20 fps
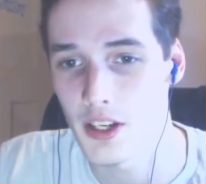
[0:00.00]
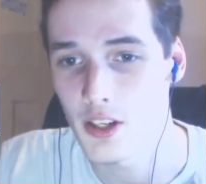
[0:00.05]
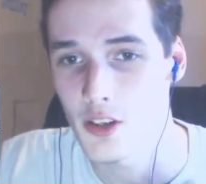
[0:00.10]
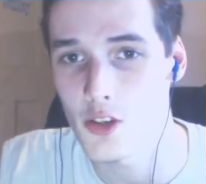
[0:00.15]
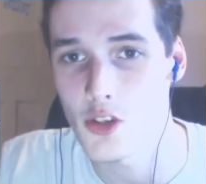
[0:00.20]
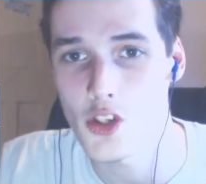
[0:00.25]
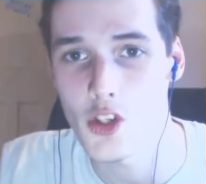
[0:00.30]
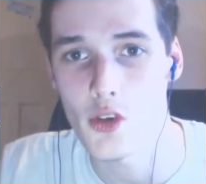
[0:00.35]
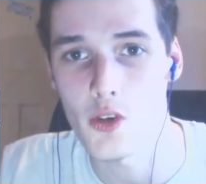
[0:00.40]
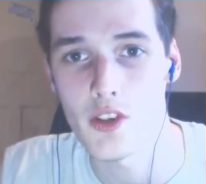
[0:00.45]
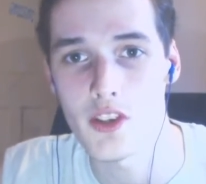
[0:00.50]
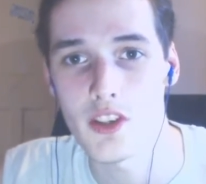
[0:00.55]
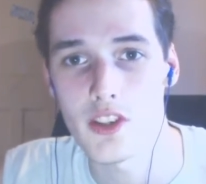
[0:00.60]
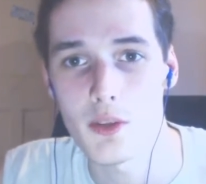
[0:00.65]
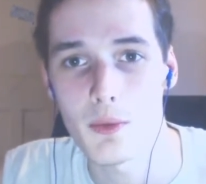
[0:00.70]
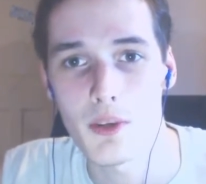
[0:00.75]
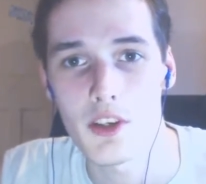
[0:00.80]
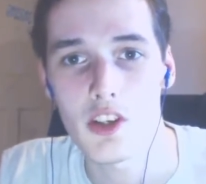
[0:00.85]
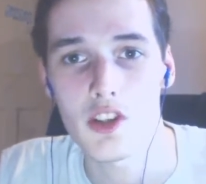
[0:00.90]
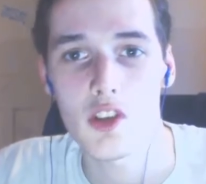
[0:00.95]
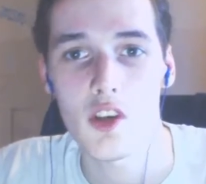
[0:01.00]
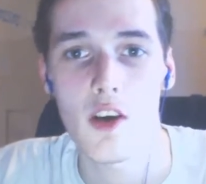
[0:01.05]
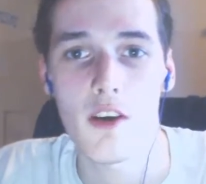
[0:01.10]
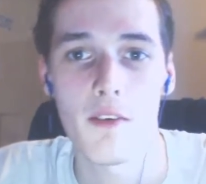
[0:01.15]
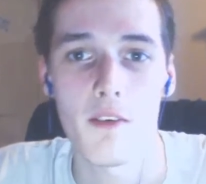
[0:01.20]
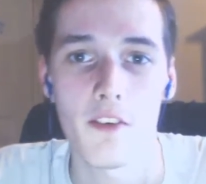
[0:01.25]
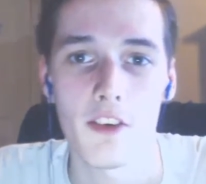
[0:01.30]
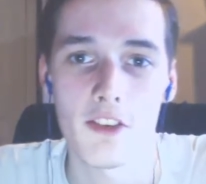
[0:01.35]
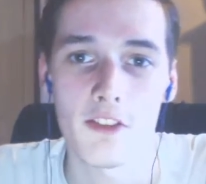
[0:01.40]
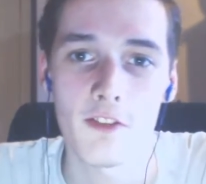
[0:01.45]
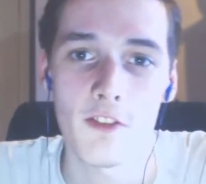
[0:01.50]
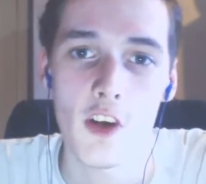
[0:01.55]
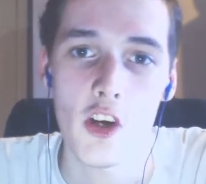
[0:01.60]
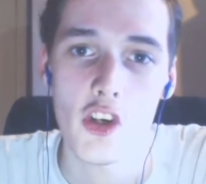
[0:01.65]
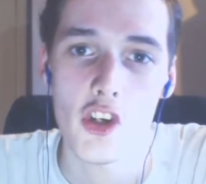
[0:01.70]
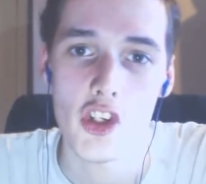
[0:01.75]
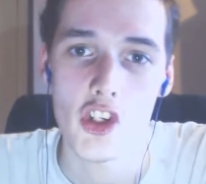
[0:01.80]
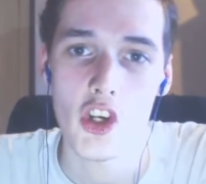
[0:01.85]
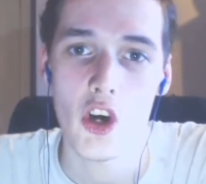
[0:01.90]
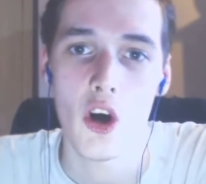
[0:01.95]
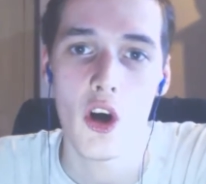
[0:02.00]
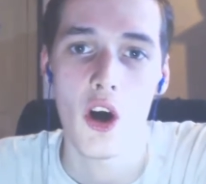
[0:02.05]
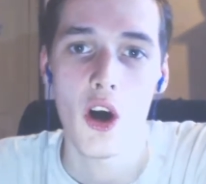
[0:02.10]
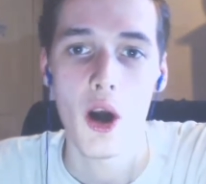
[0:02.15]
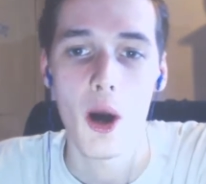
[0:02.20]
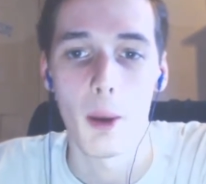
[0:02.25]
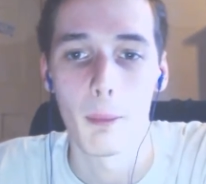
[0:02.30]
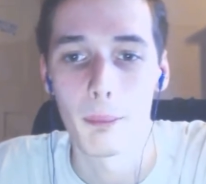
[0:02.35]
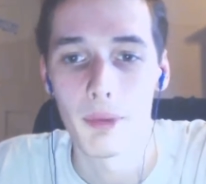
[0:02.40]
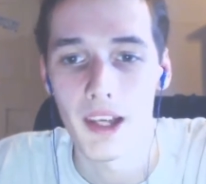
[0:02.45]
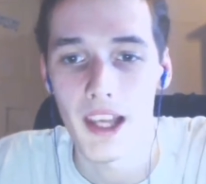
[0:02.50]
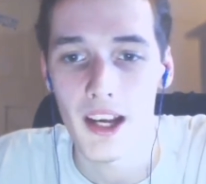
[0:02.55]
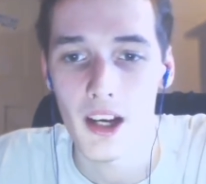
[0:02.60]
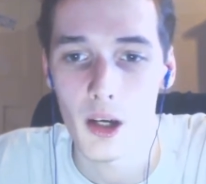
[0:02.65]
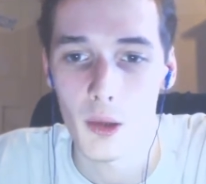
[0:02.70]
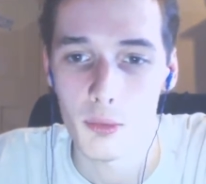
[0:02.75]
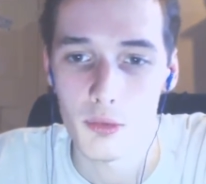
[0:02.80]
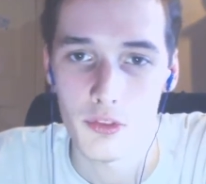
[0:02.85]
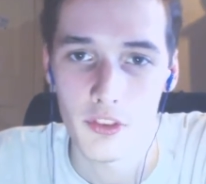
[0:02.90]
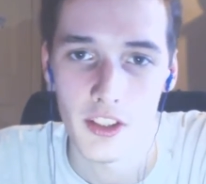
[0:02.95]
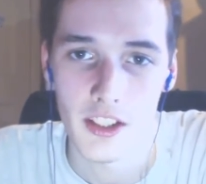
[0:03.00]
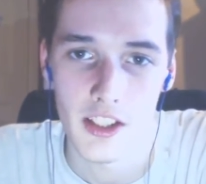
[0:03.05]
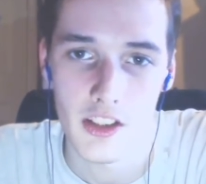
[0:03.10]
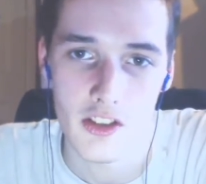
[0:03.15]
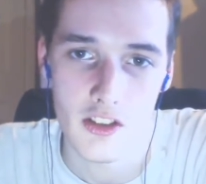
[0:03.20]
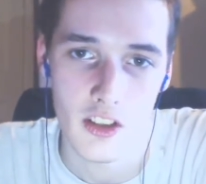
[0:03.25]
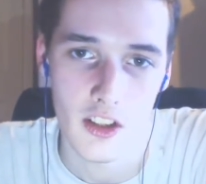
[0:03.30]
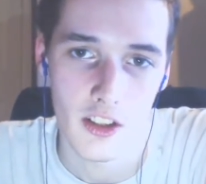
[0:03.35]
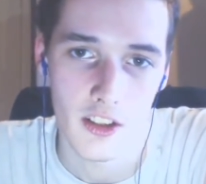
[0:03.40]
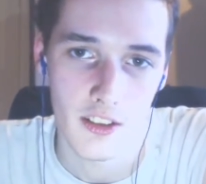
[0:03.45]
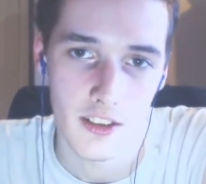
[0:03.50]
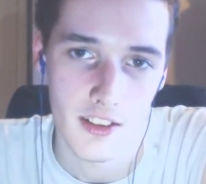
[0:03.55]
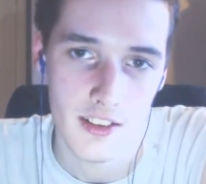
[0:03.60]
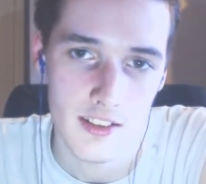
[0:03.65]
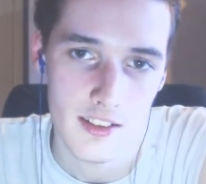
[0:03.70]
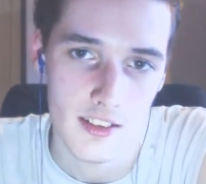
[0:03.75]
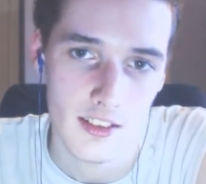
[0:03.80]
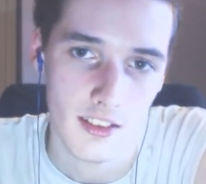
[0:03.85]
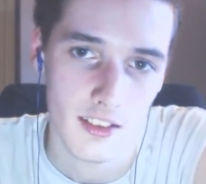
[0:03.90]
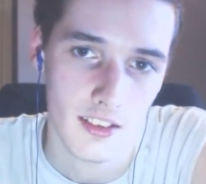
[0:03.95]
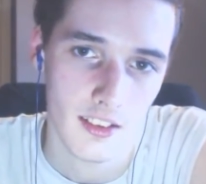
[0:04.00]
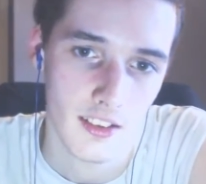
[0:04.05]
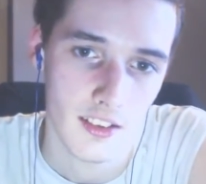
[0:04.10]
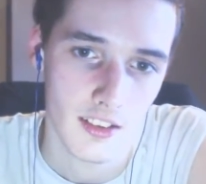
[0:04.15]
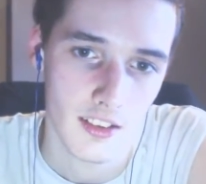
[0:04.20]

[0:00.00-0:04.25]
pretty good choices. So we're going to start off with his first shot on Black Ops 3. Let's start this.